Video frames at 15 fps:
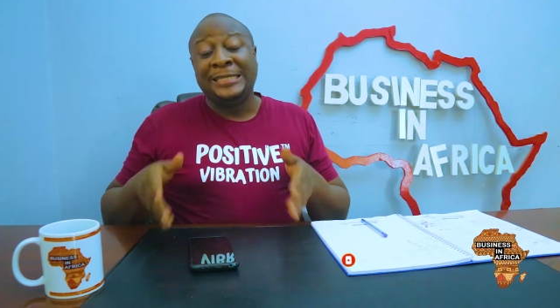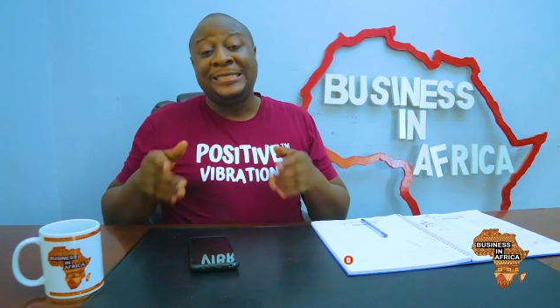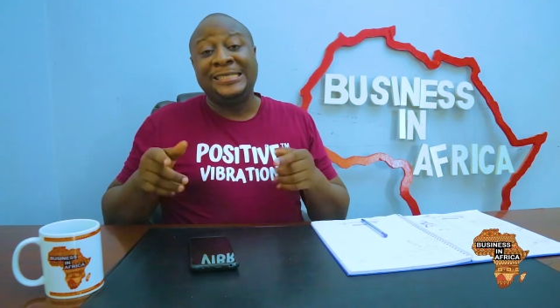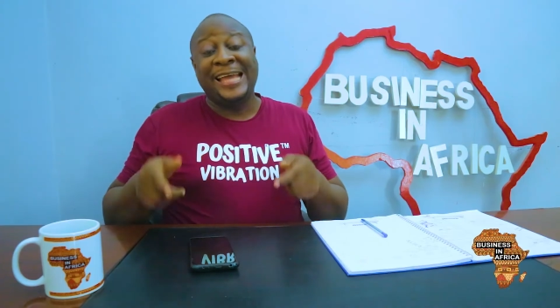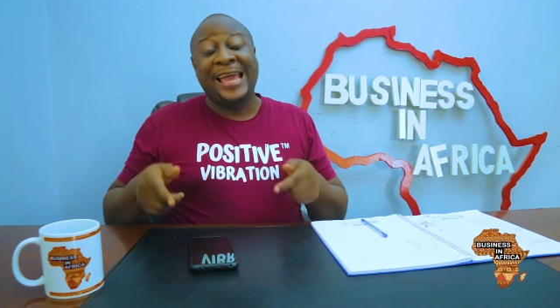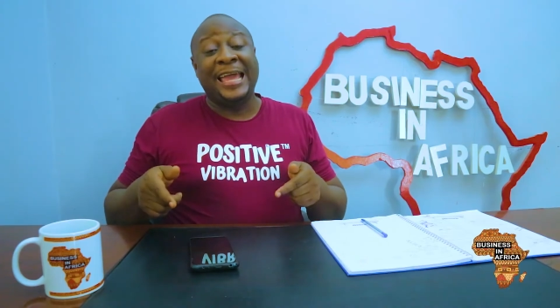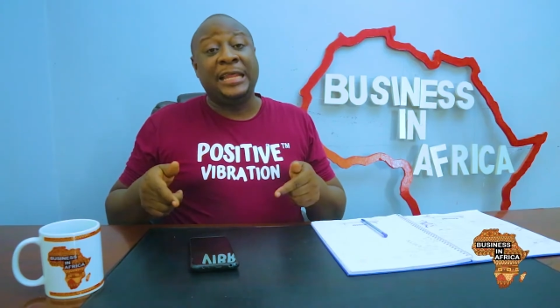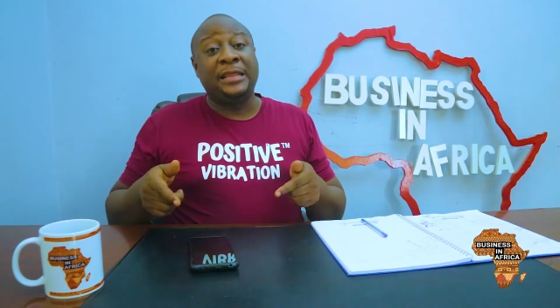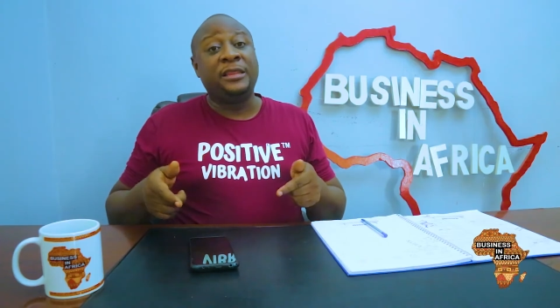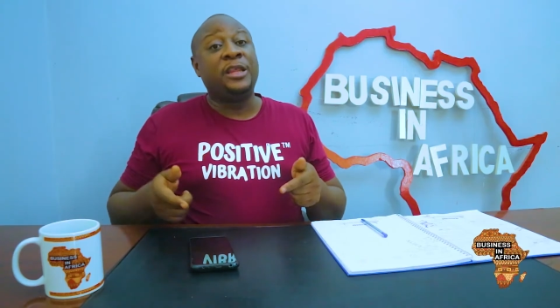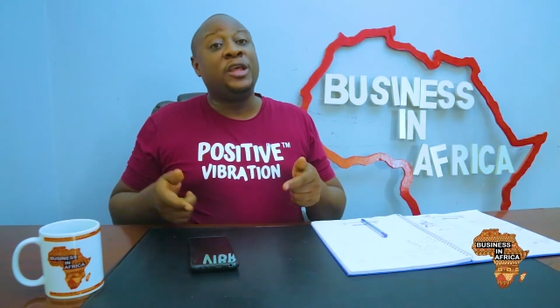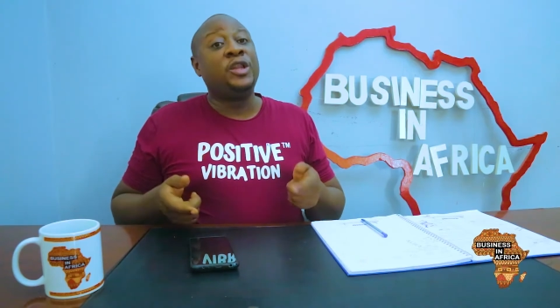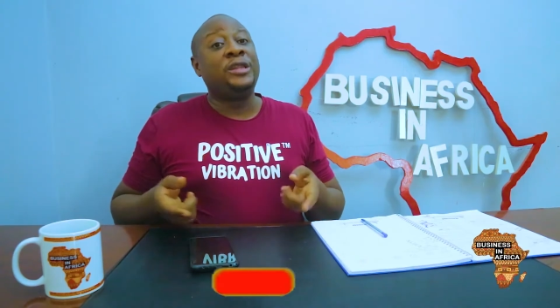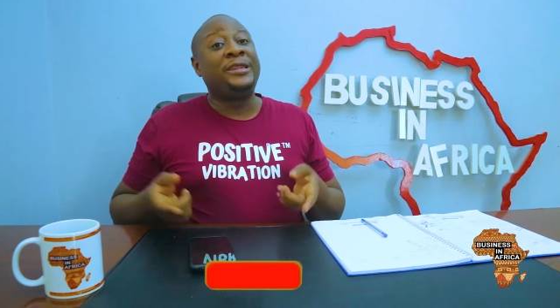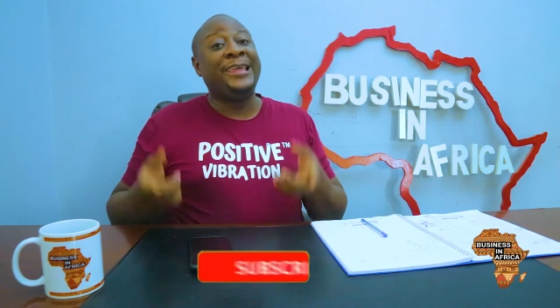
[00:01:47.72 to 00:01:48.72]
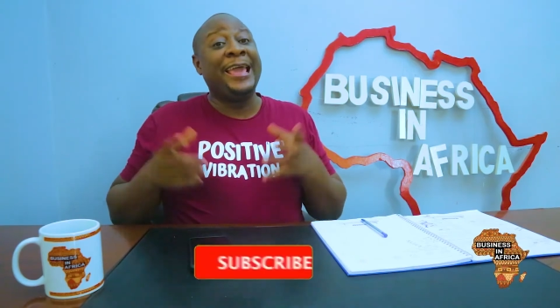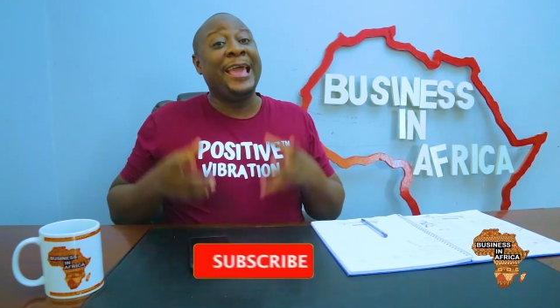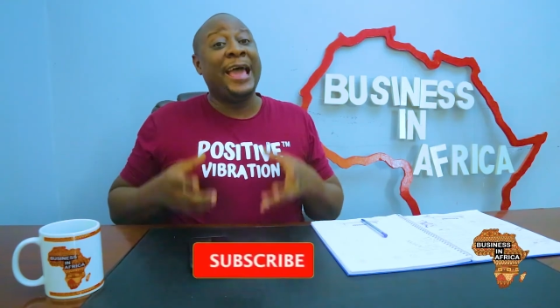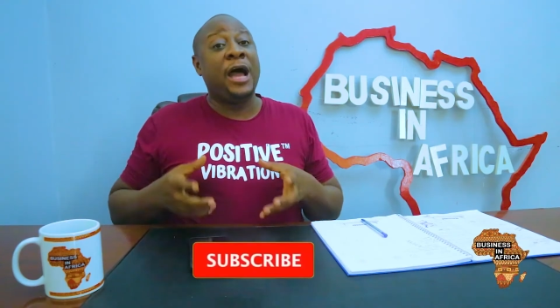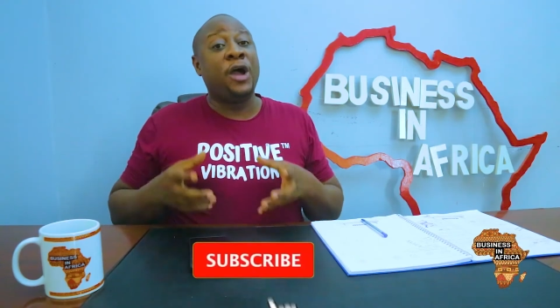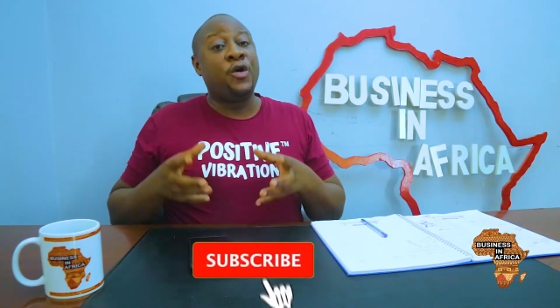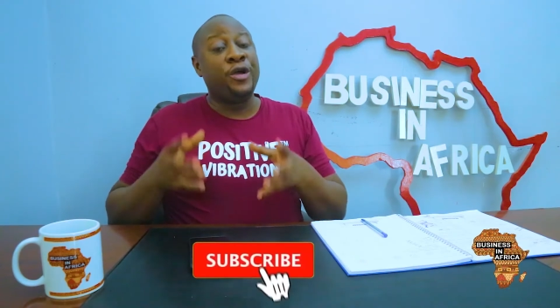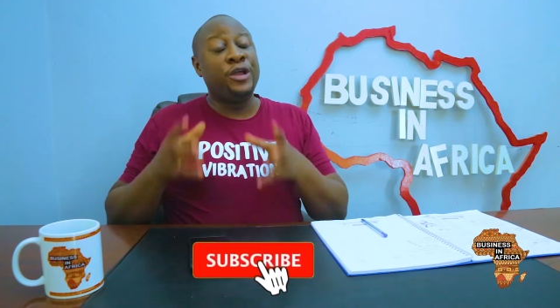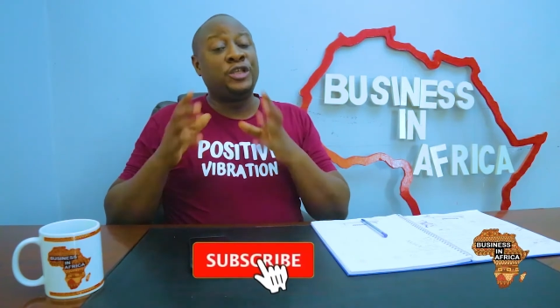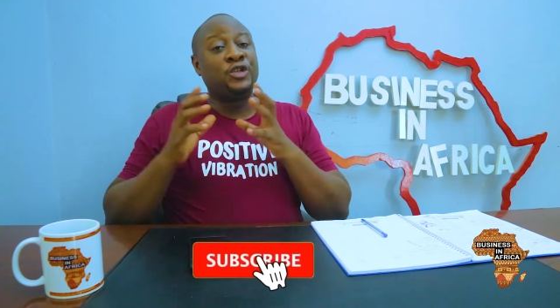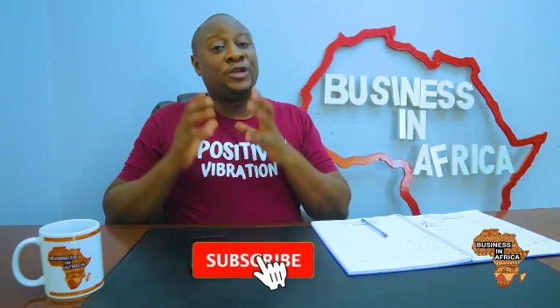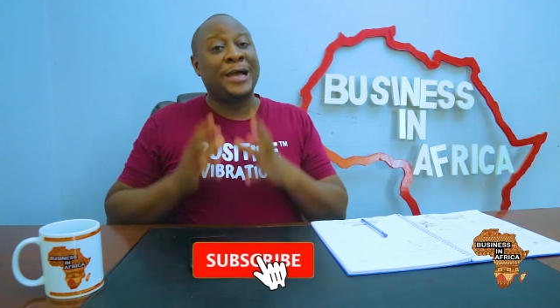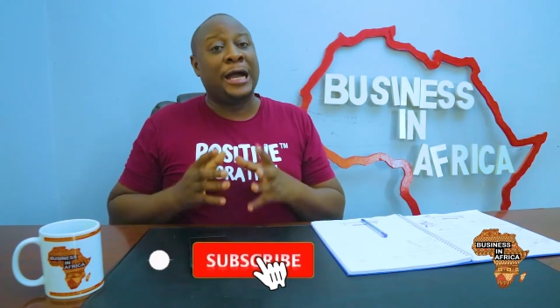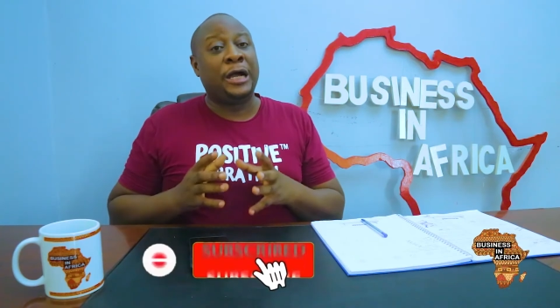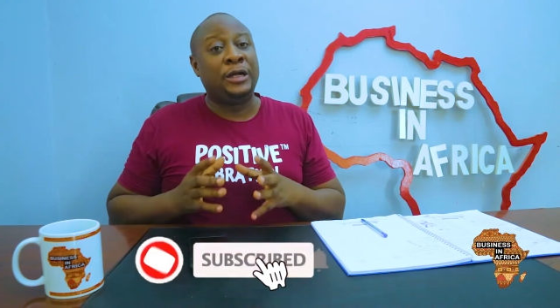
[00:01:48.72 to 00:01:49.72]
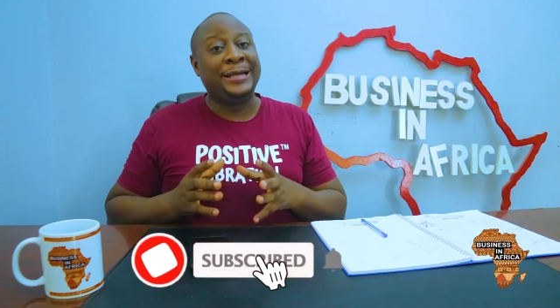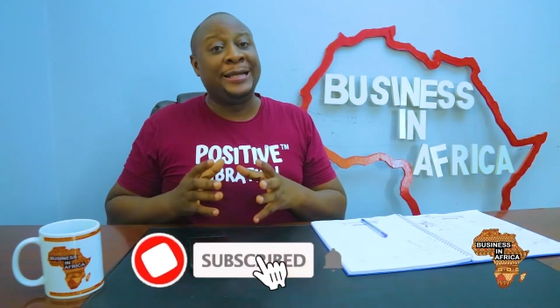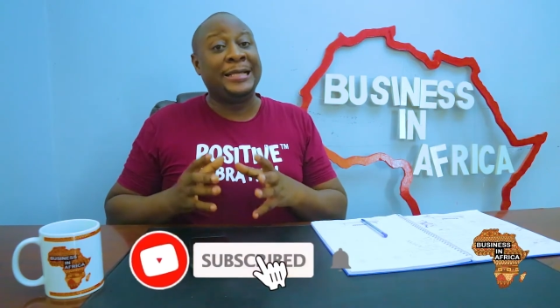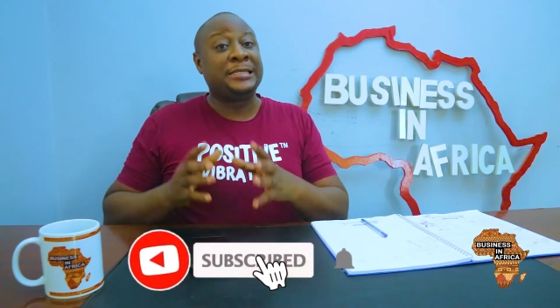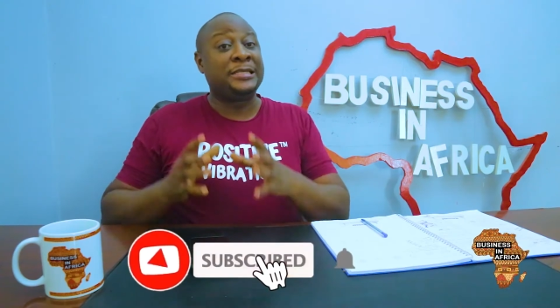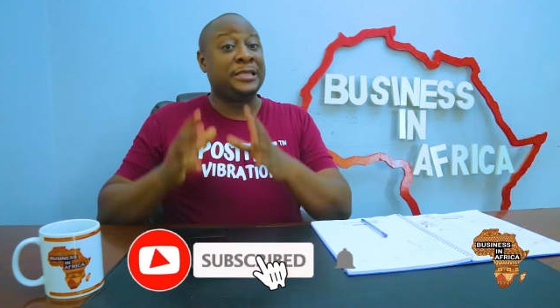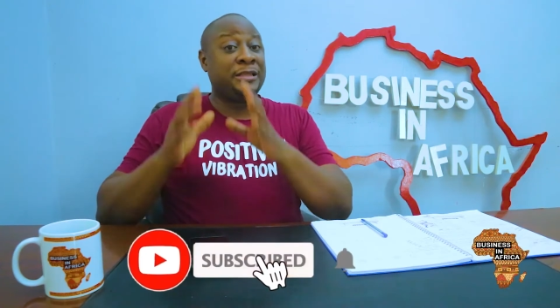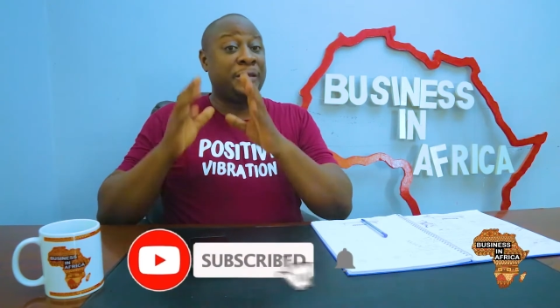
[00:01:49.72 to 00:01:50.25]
then they are going to calculate